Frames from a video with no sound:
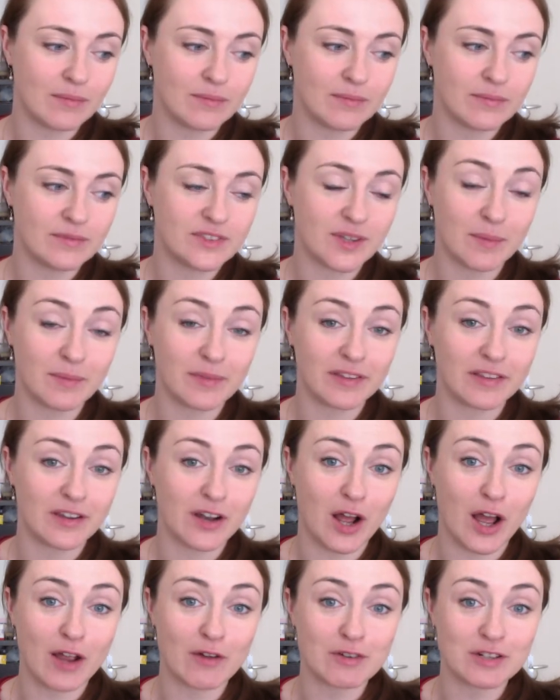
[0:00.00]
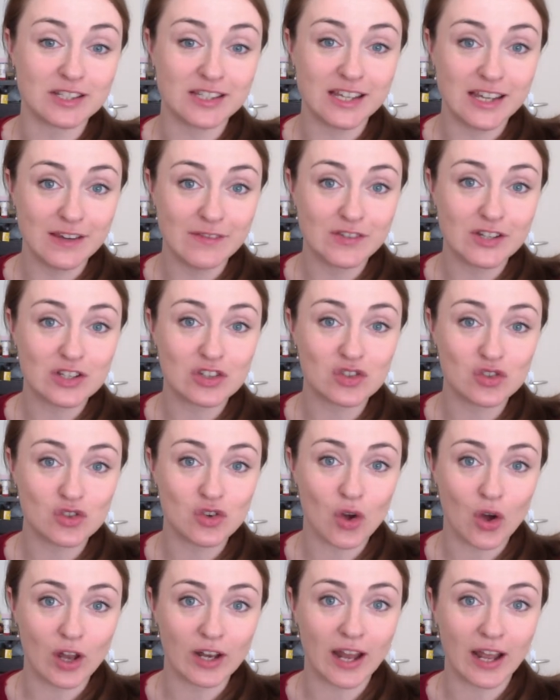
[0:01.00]
something that I received. It's
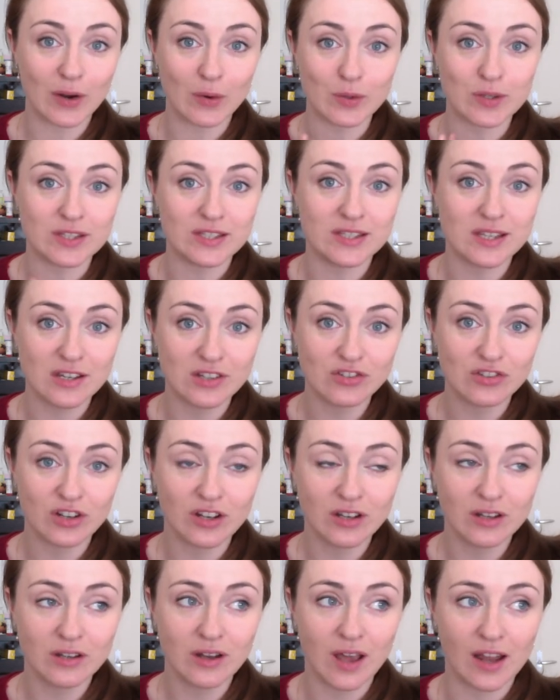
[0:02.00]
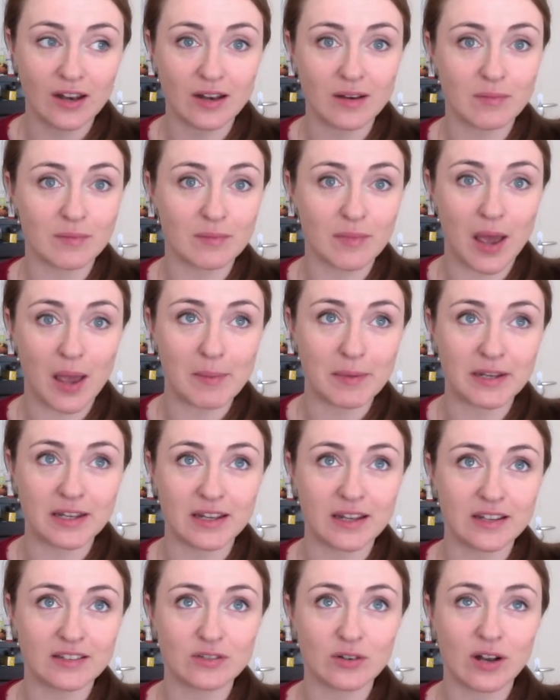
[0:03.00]
not an acquisition.
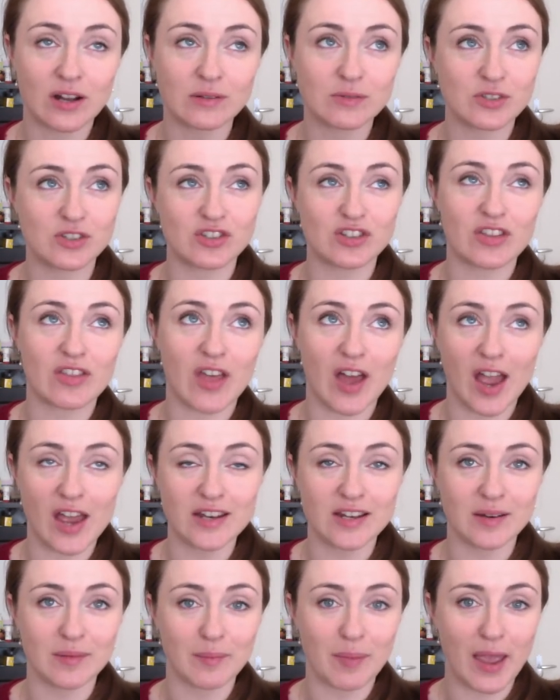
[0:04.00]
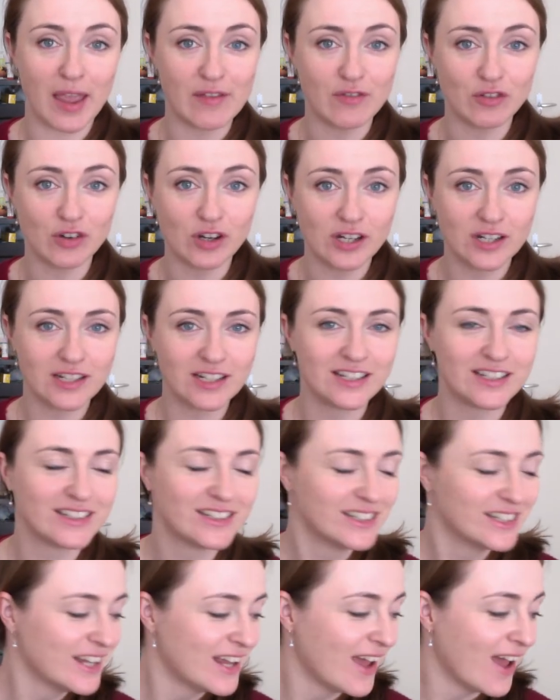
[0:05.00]
It's not an acquisition that I didn't pay for it.
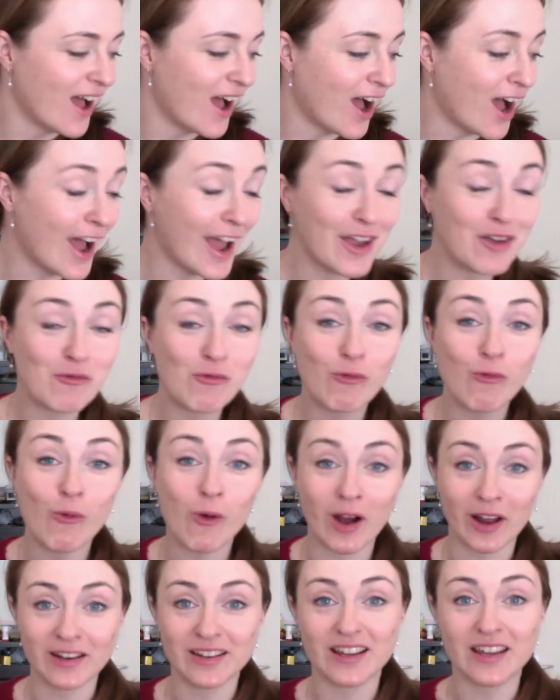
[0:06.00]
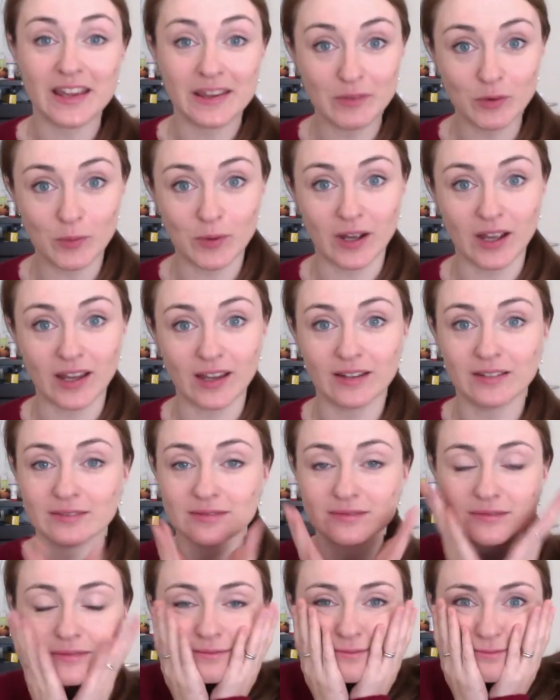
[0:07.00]
I won a giveaway.
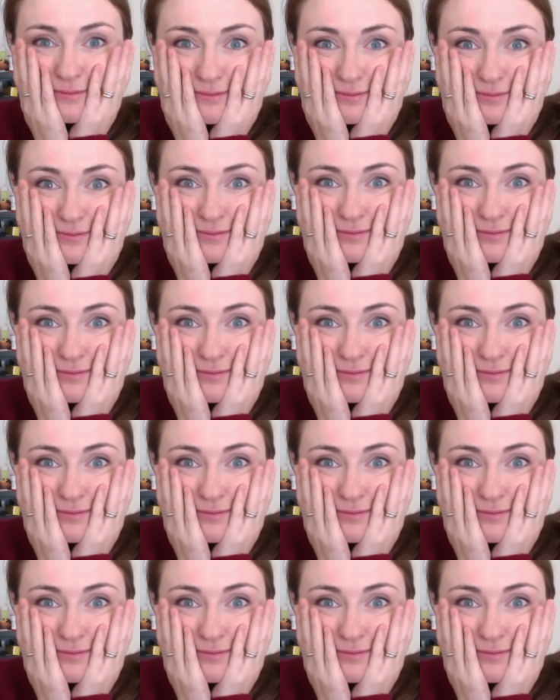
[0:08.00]
I've